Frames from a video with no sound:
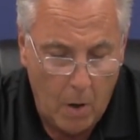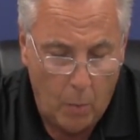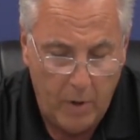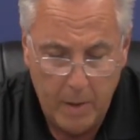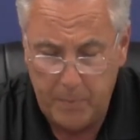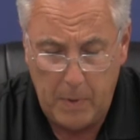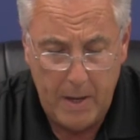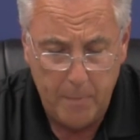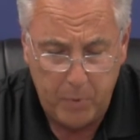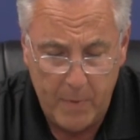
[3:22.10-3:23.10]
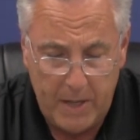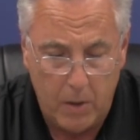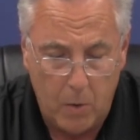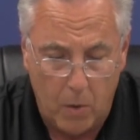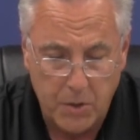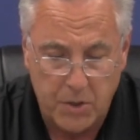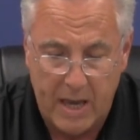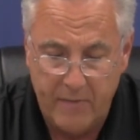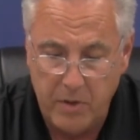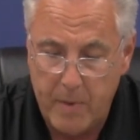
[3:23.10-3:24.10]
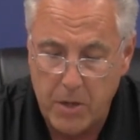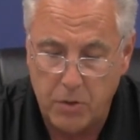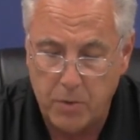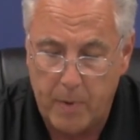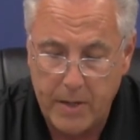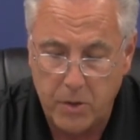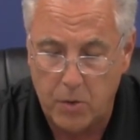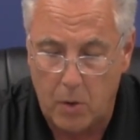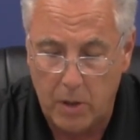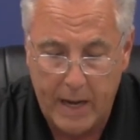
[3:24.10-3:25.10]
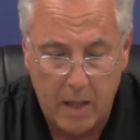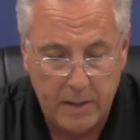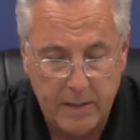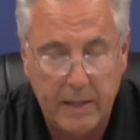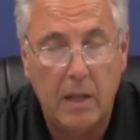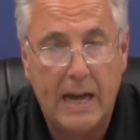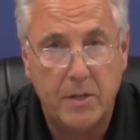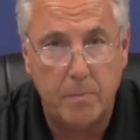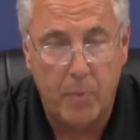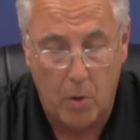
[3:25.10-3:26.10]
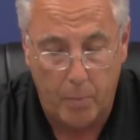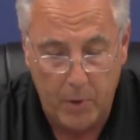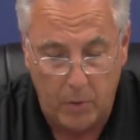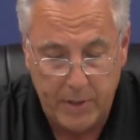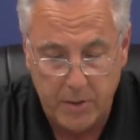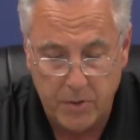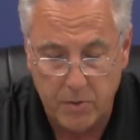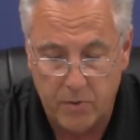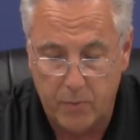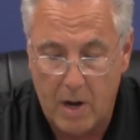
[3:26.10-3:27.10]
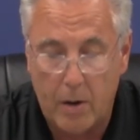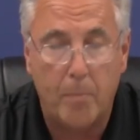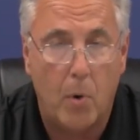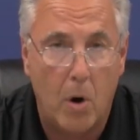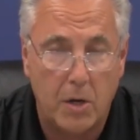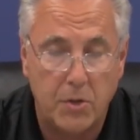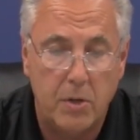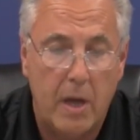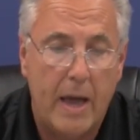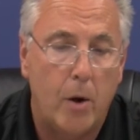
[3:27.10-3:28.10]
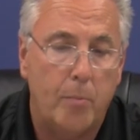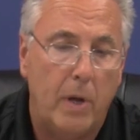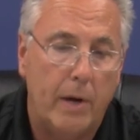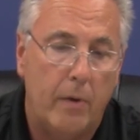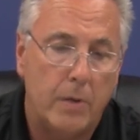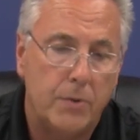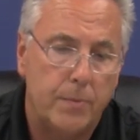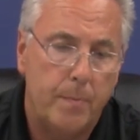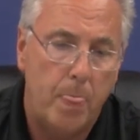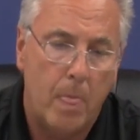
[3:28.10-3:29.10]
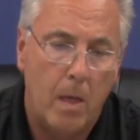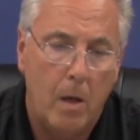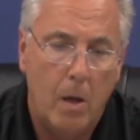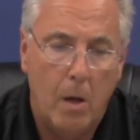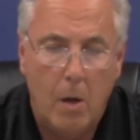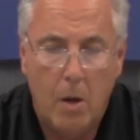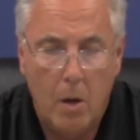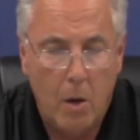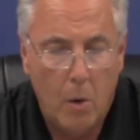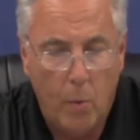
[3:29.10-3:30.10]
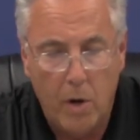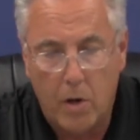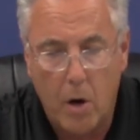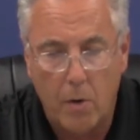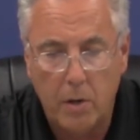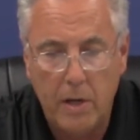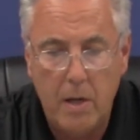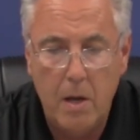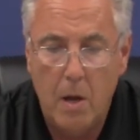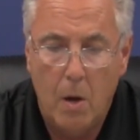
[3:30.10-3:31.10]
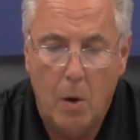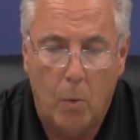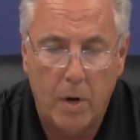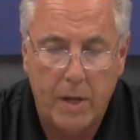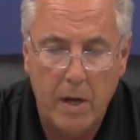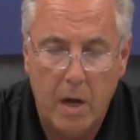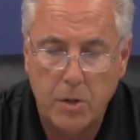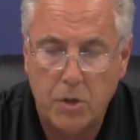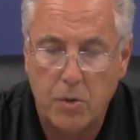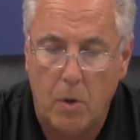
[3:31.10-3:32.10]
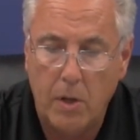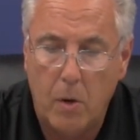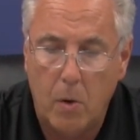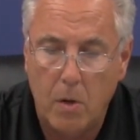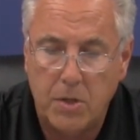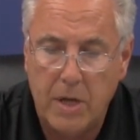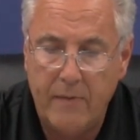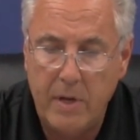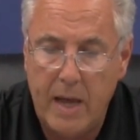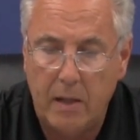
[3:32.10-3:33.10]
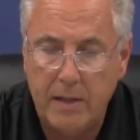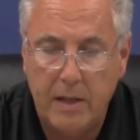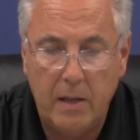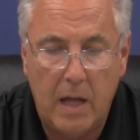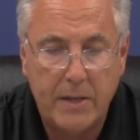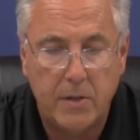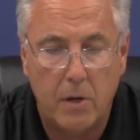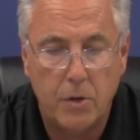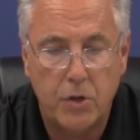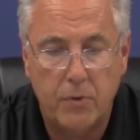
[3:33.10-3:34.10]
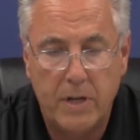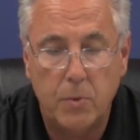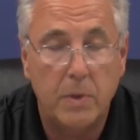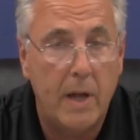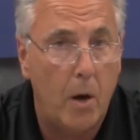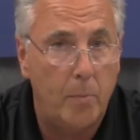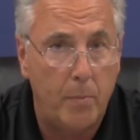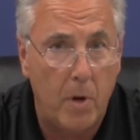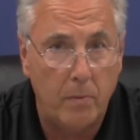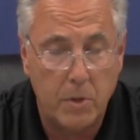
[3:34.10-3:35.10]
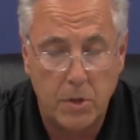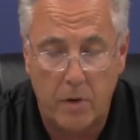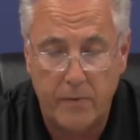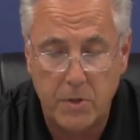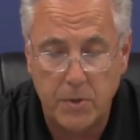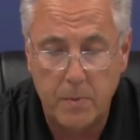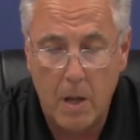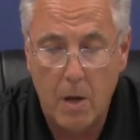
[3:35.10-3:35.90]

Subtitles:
We implemented cost-saving measures by installing LED lights in borough buildings throughout our parks and our playgrounds. We are currently working on installing cost-saving LED lights on our streets with the help of public service.